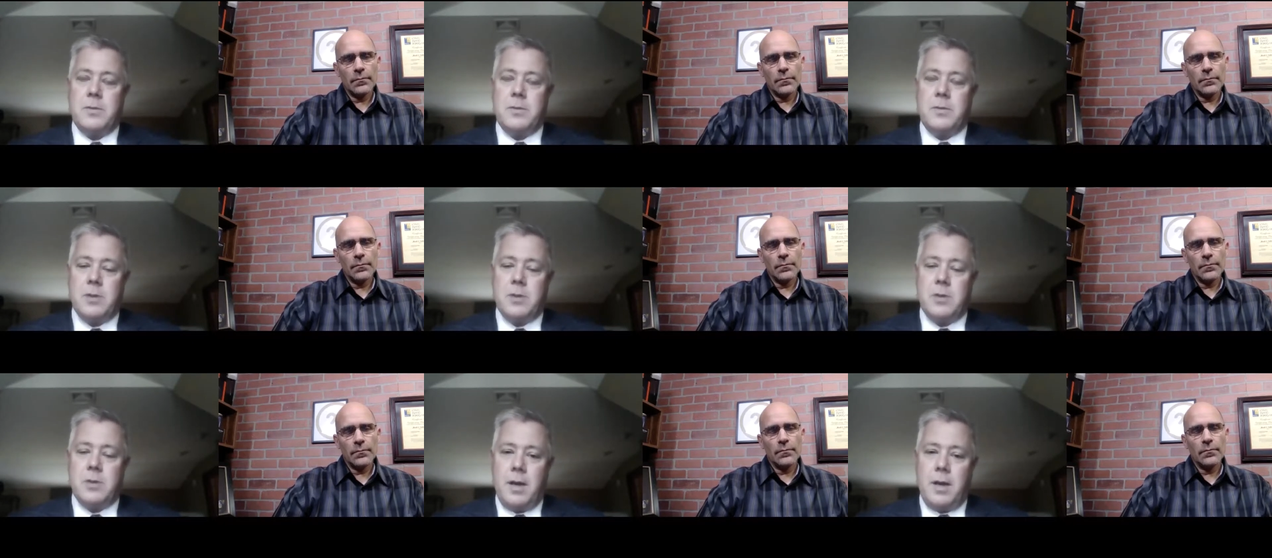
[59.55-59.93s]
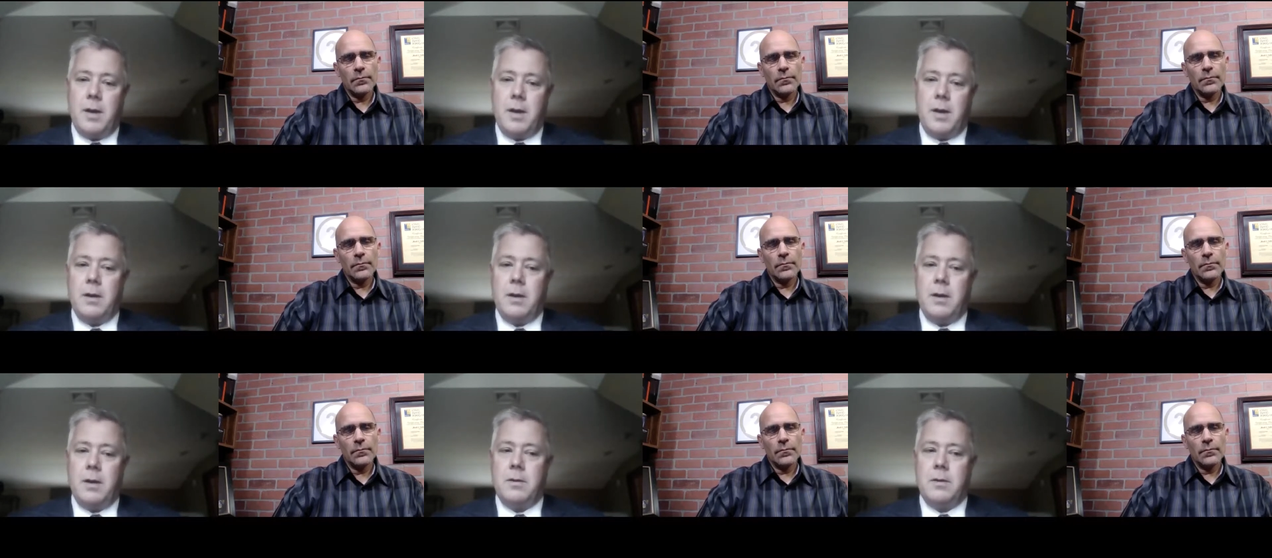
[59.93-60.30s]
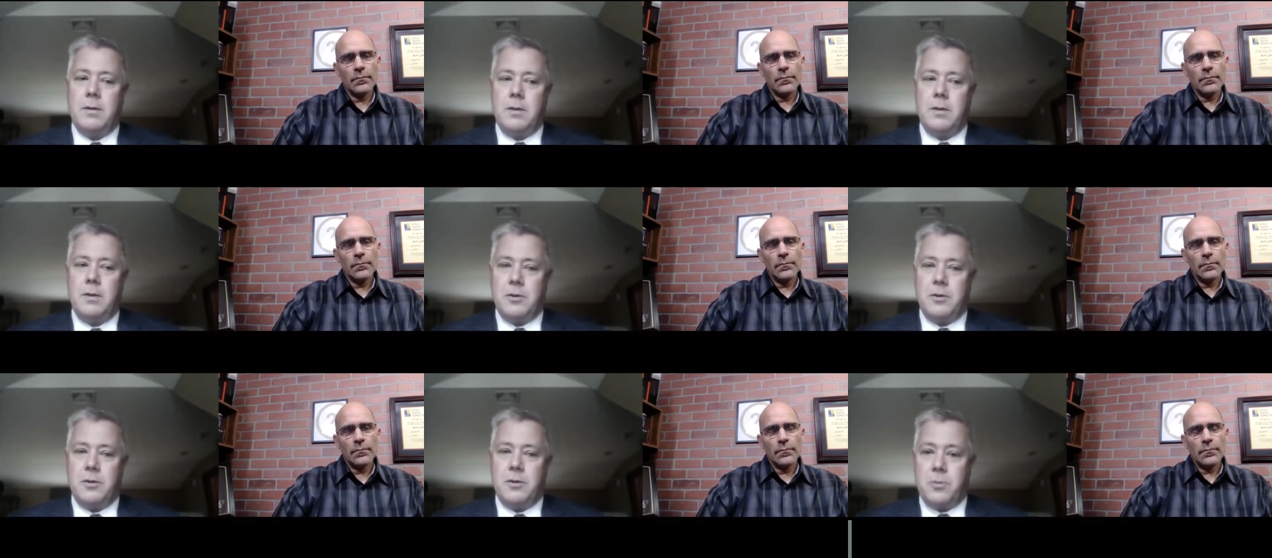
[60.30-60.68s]
Speaker 1: and you know,
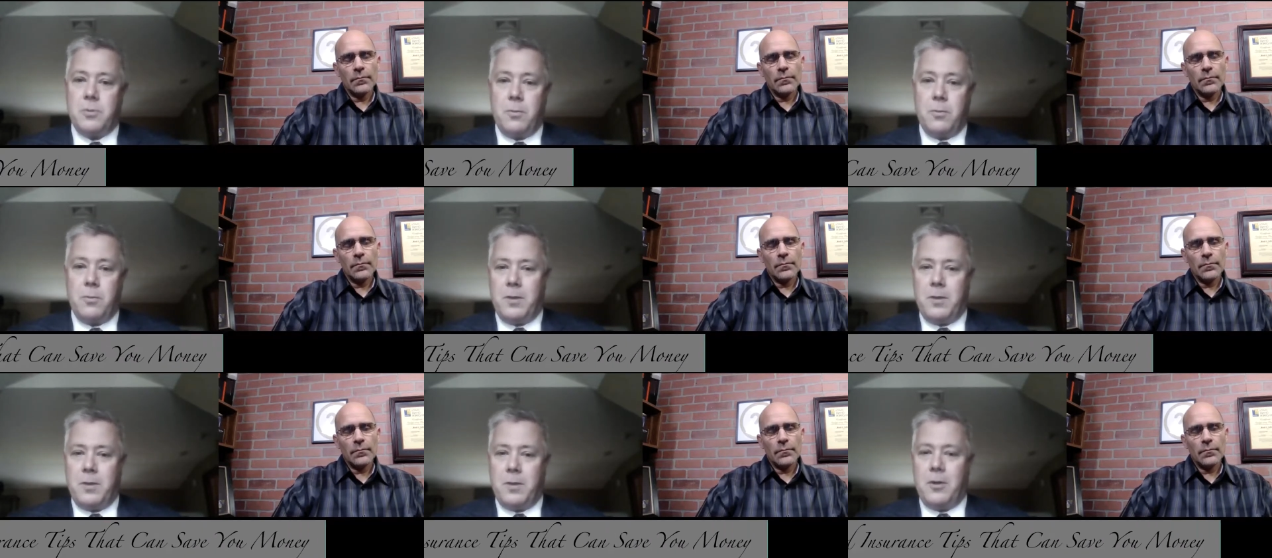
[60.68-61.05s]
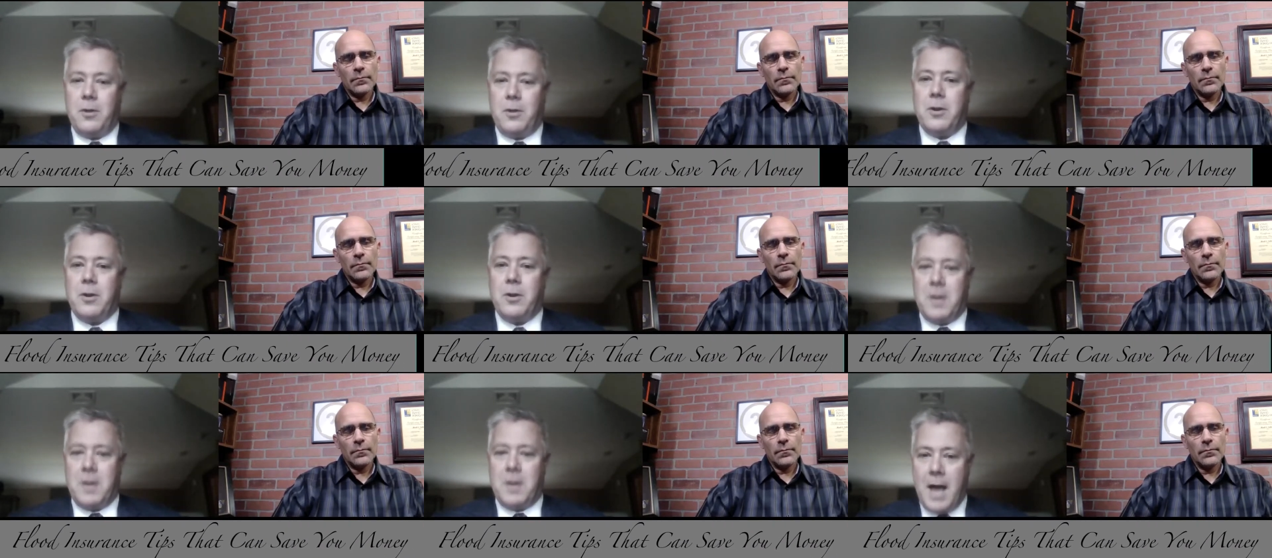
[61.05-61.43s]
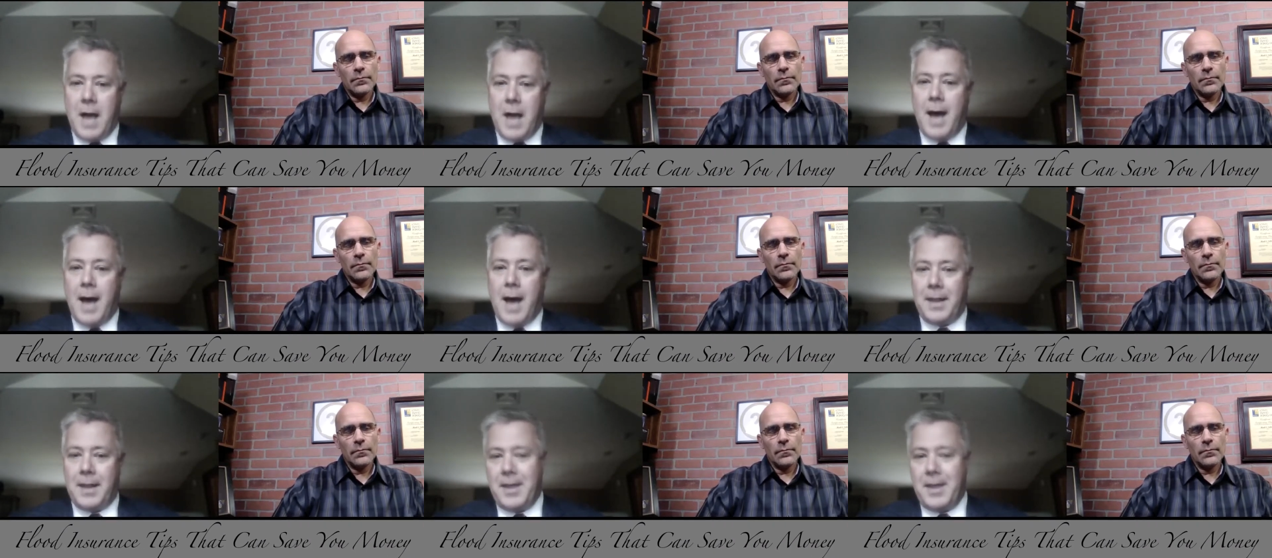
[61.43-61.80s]
so we learned a lot
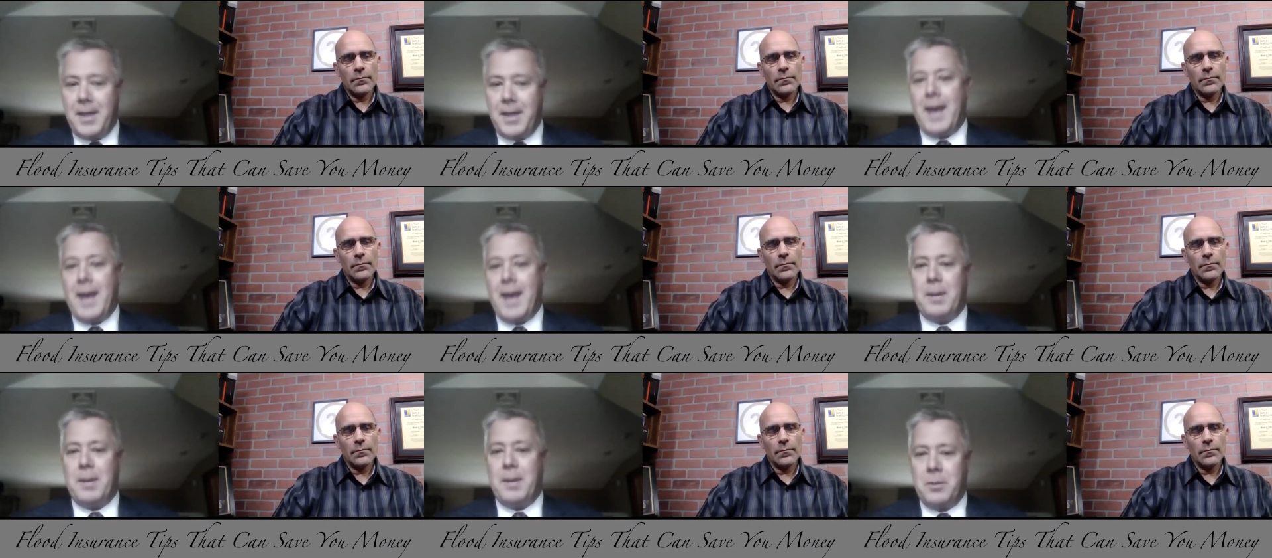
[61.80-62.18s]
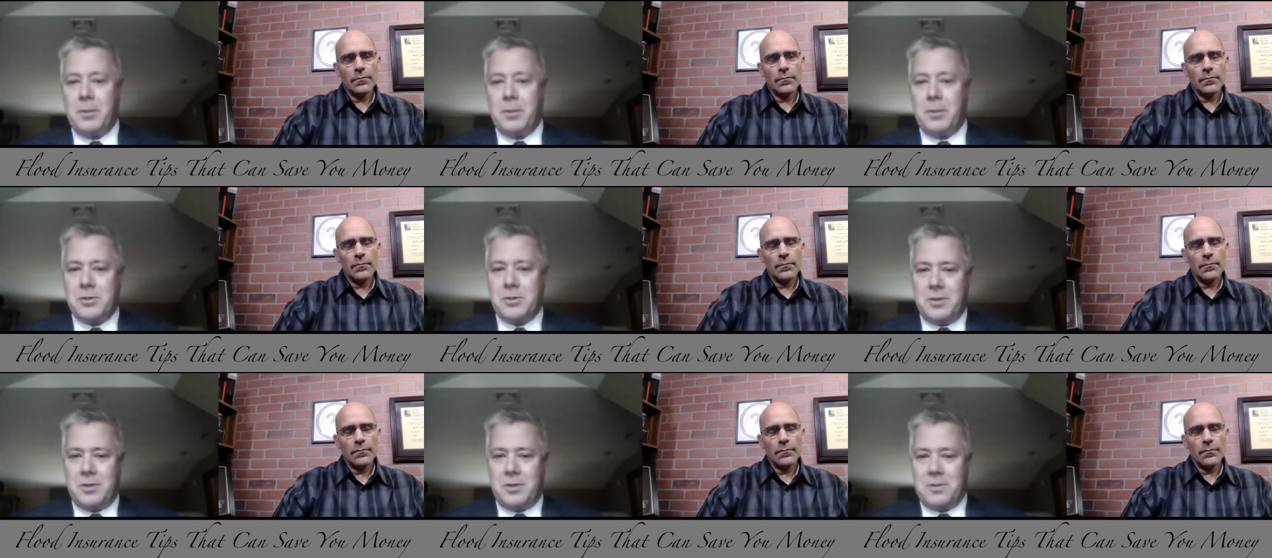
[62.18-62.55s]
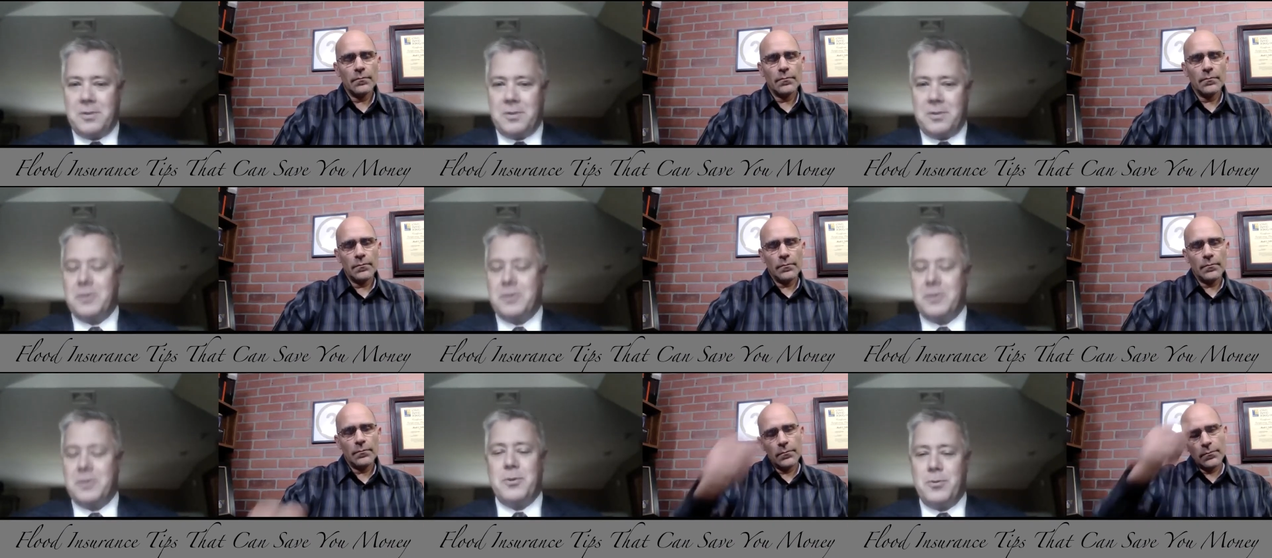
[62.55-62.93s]
then, because you know, until
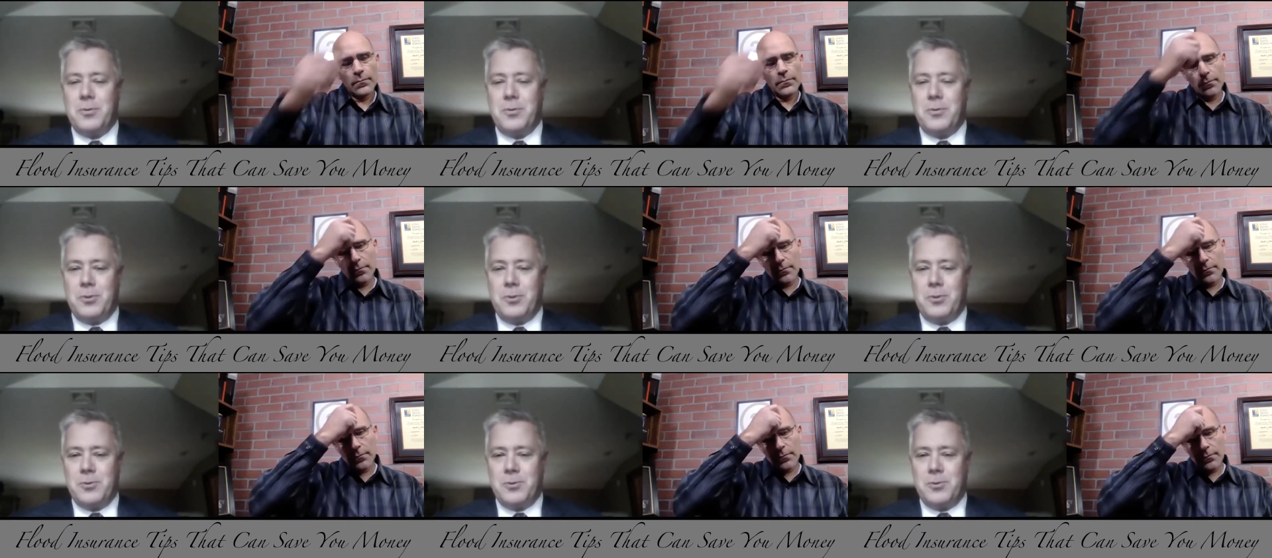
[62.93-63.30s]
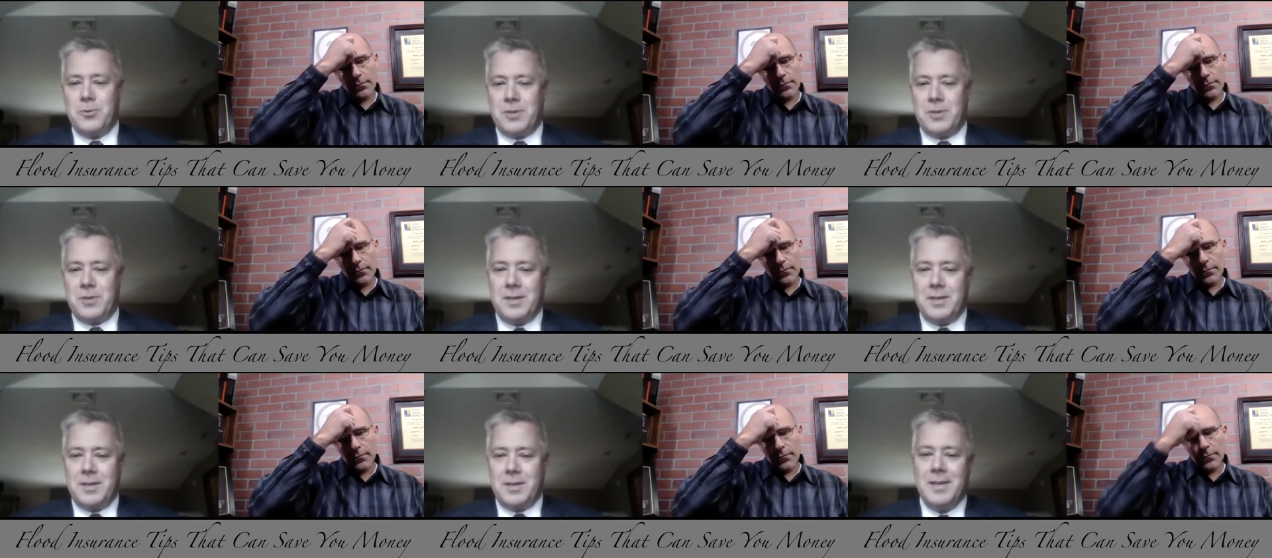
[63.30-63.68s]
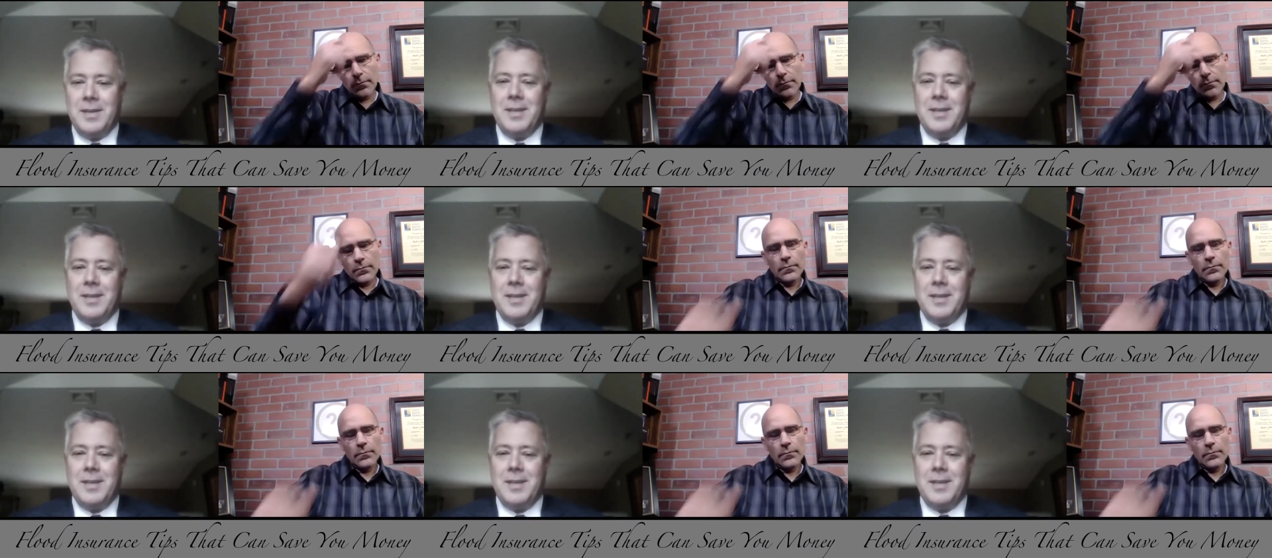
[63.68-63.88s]
you use it, you